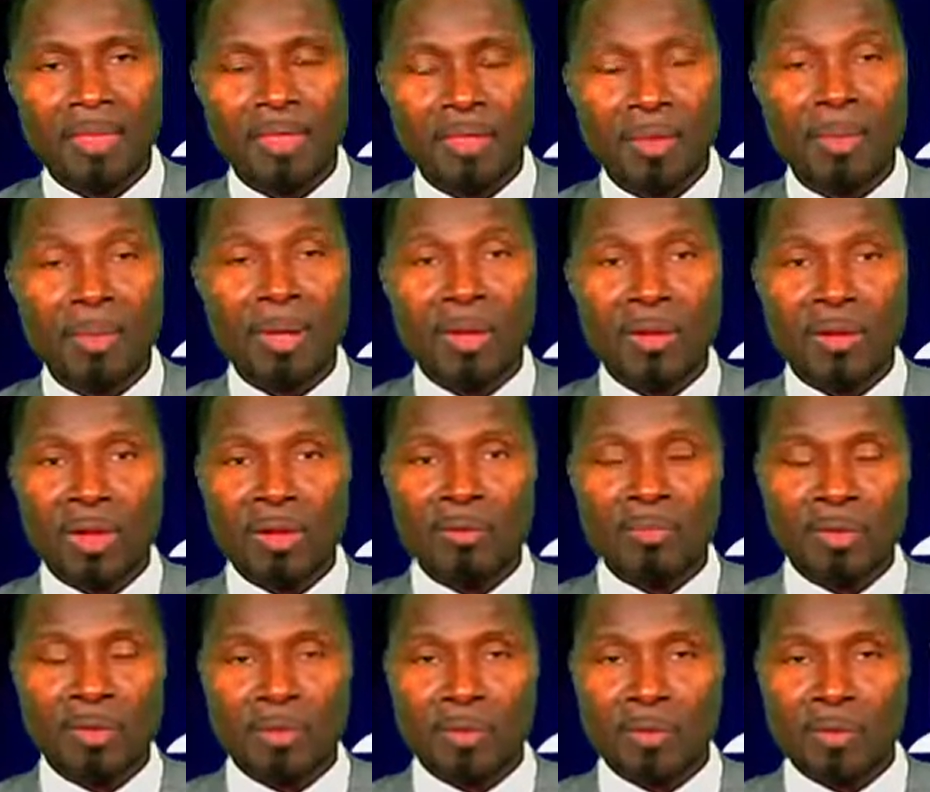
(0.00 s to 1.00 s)
Normally,
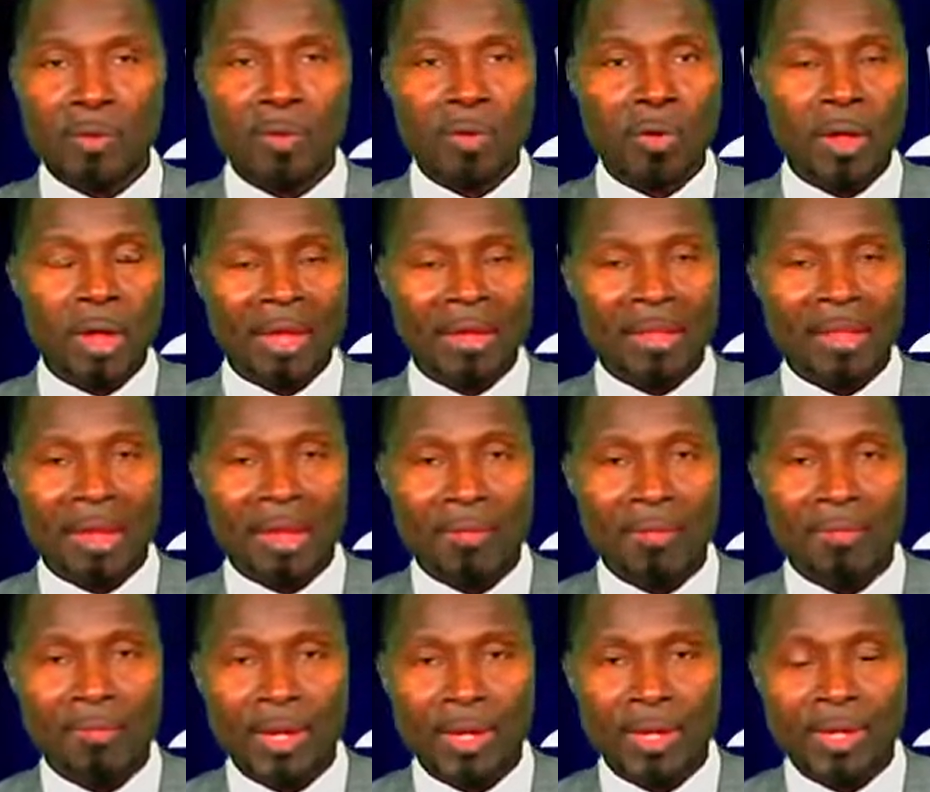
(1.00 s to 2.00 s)
when people end
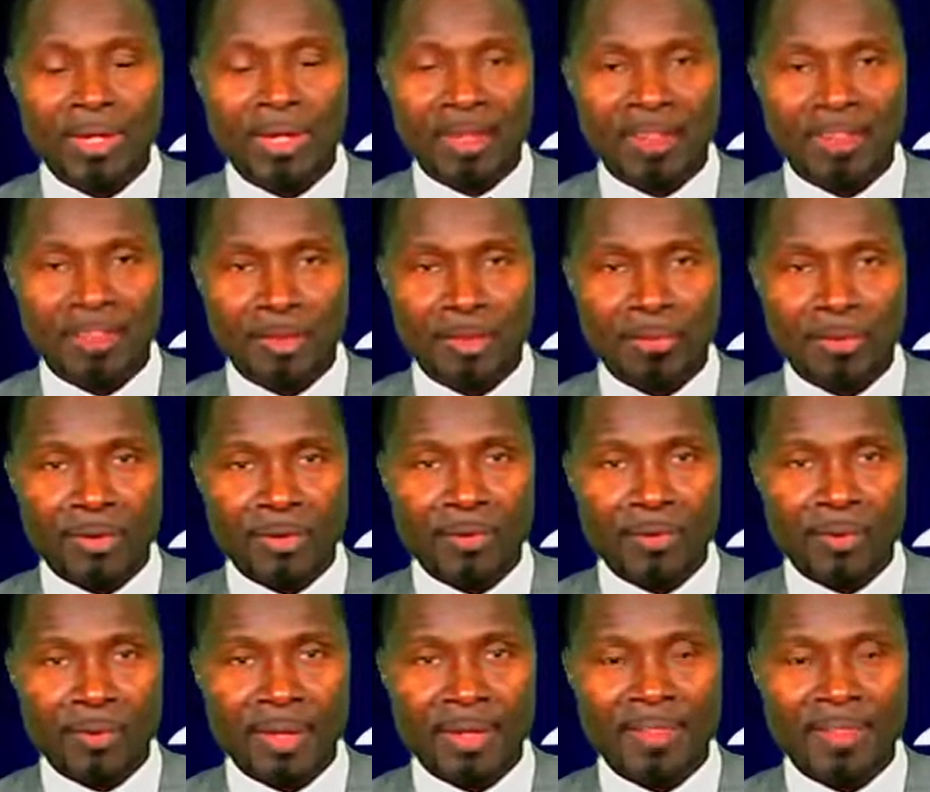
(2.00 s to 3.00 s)
up going their
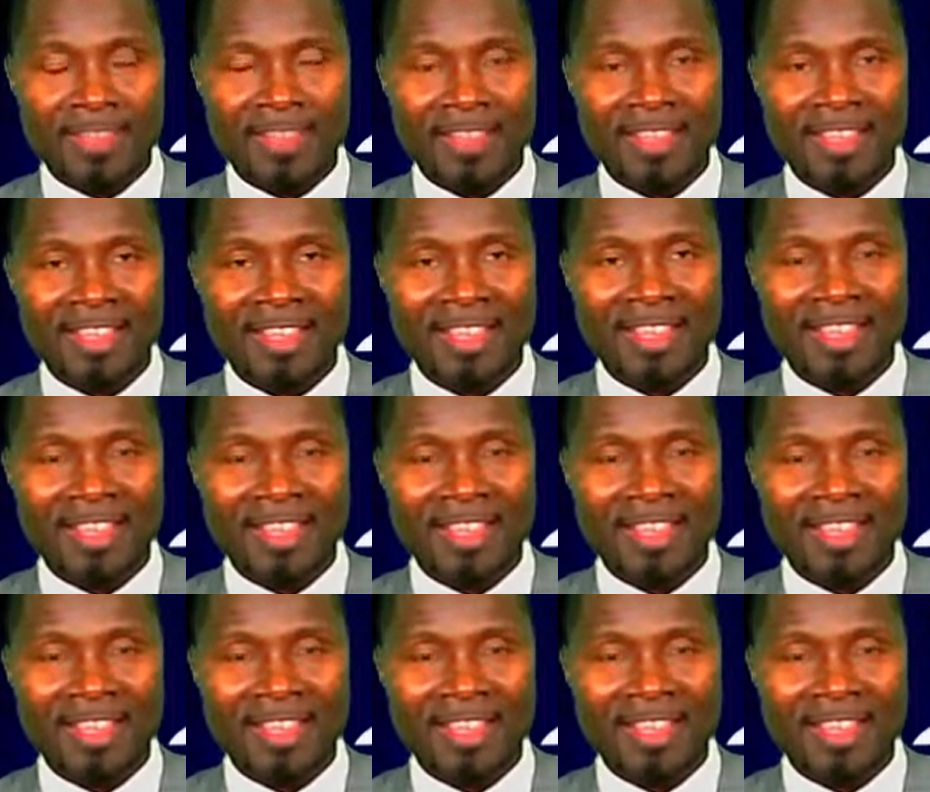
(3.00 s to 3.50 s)
separate ways,